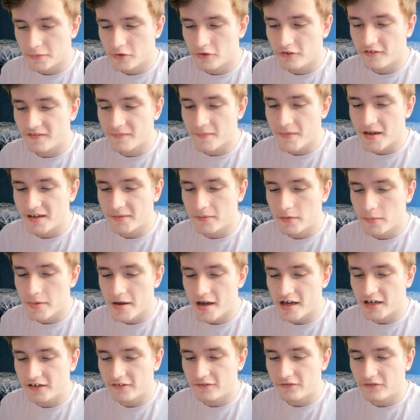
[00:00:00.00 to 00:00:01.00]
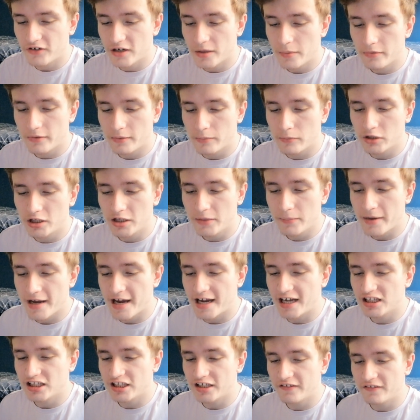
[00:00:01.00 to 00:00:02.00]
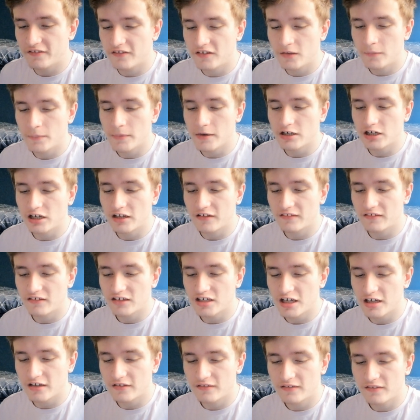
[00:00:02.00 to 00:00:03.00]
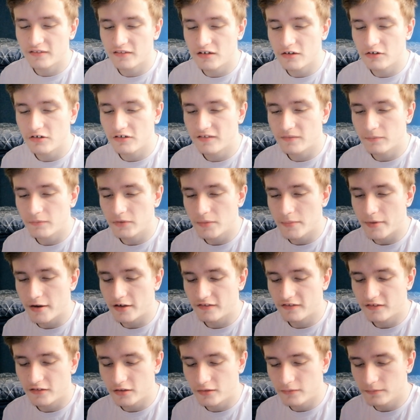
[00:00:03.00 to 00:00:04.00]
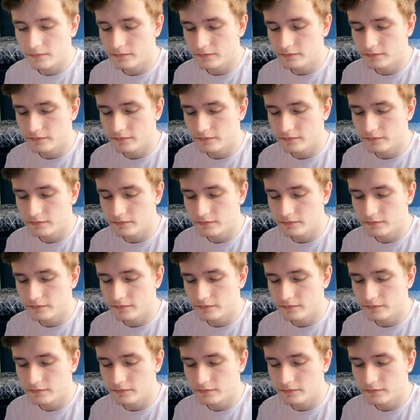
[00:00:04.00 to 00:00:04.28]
Always make me pay for it, but I'm only paying like £2.99, so it doesn't really matter.